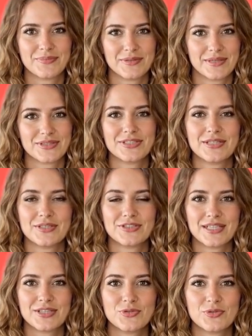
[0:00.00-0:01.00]
Consider
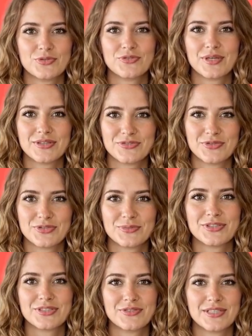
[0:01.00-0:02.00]
sectoral funds for
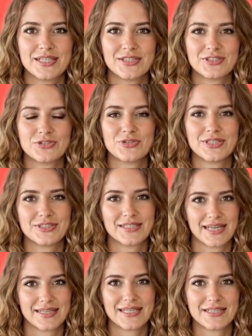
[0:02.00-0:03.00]
specific industries
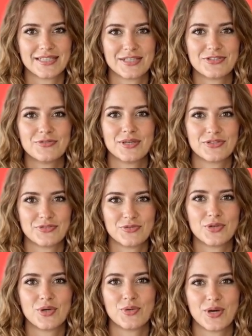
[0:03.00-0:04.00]
and index funds for
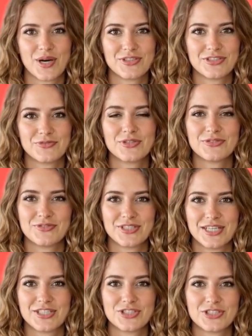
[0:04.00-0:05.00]
low cost
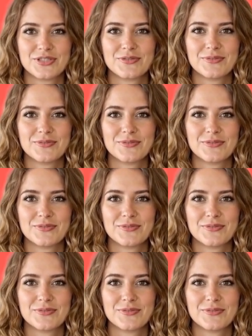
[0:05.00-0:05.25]
diversification.